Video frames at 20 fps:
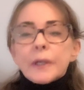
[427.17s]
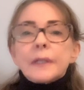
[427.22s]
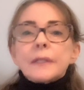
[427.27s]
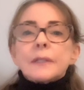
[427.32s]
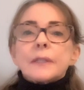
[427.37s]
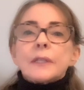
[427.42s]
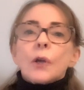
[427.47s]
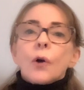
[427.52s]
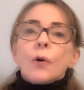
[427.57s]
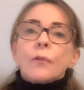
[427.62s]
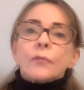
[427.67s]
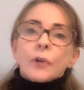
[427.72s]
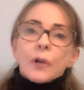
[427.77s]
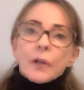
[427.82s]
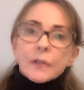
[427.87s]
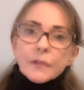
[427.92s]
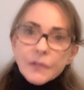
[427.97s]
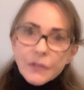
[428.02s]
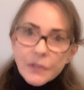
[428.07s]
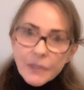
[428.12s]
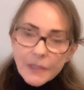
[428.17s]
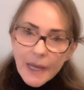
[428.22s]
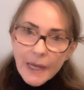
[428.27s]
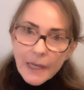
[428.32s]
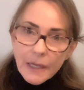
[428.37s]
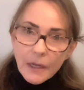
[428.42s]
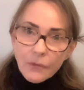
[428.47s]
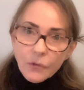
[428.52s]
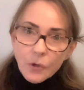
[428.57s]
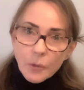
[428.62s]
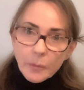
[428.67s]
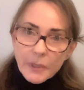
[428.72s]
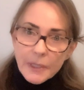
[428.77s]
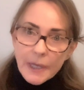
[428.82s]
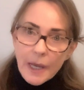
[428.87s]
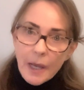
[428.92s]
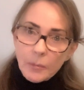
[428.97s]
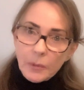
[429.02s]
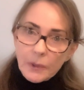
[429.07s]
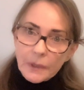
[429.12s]
is the overall state of your
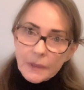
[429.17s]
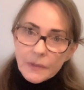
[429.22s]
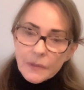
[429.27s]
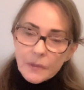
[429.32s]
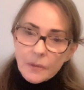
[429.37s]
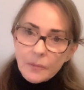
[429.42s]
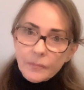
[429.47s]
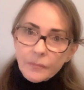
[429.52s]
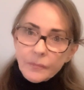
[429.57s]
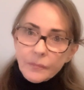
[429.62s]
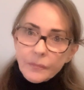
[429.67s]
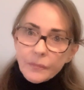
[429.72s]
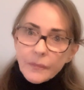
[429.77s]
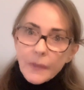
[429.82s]
metabolism.